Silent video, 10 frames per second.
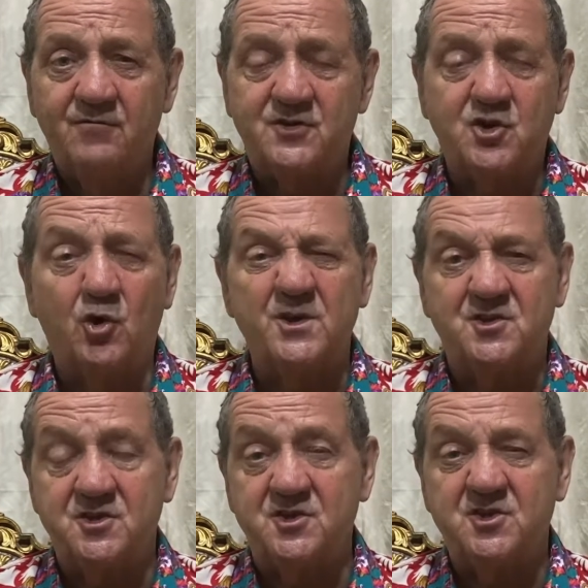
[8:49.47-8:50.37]

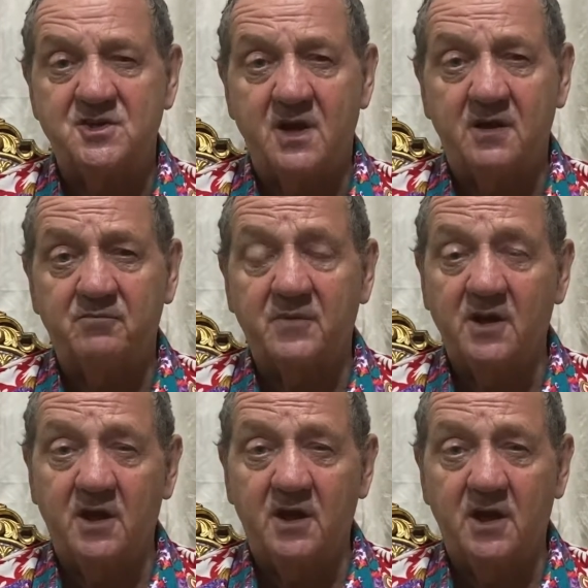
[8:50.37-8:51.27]
choices.
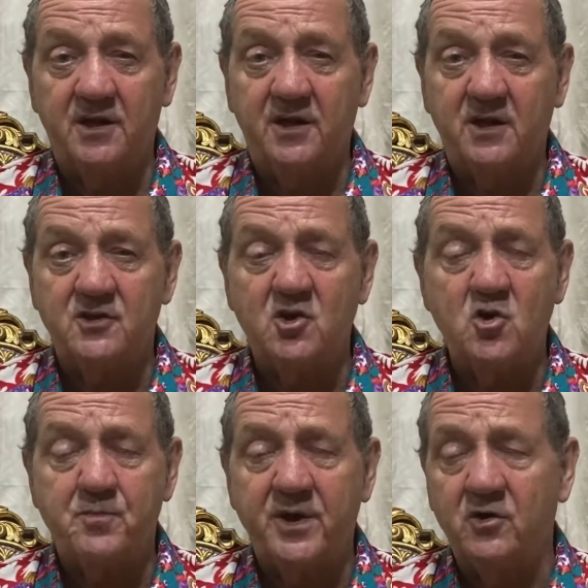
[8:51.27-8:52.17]
In a
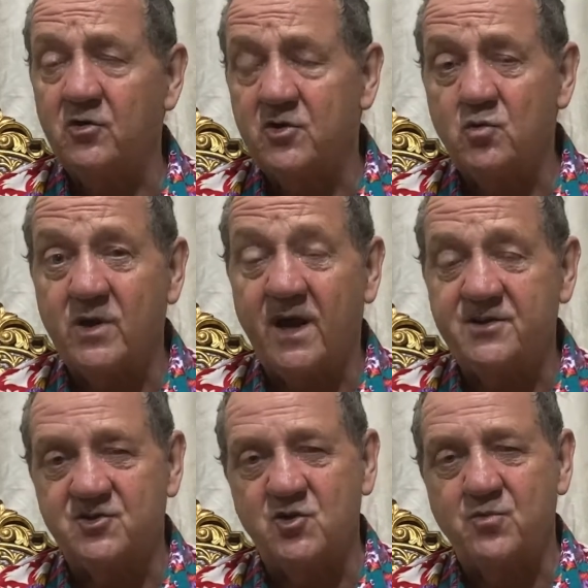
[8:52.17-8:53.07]
European or
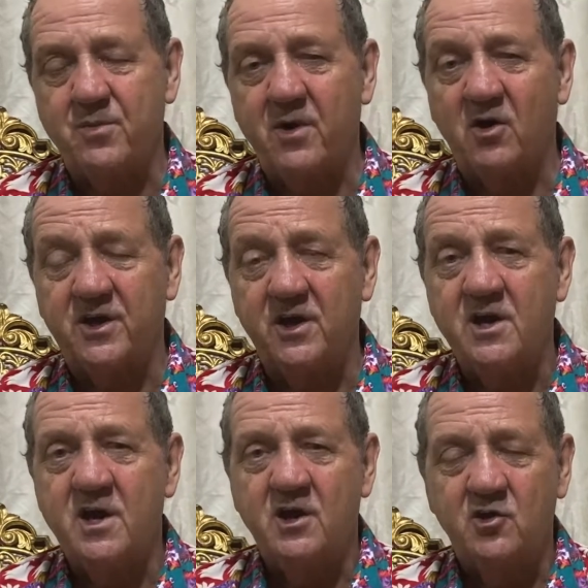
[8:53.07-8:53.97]
UK supermarket,
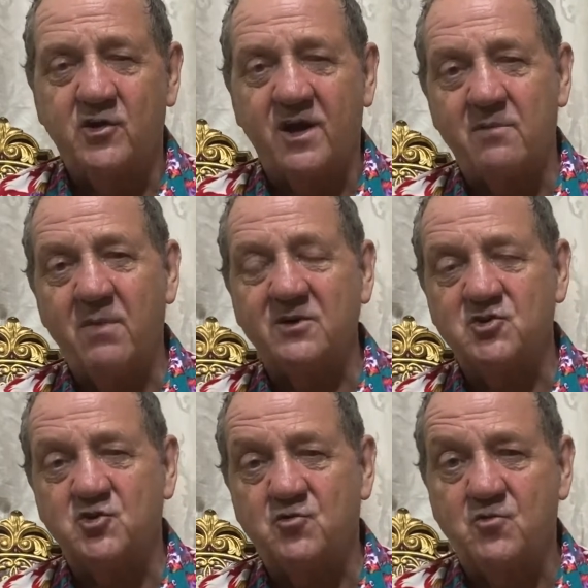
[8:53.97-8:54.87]
you get a much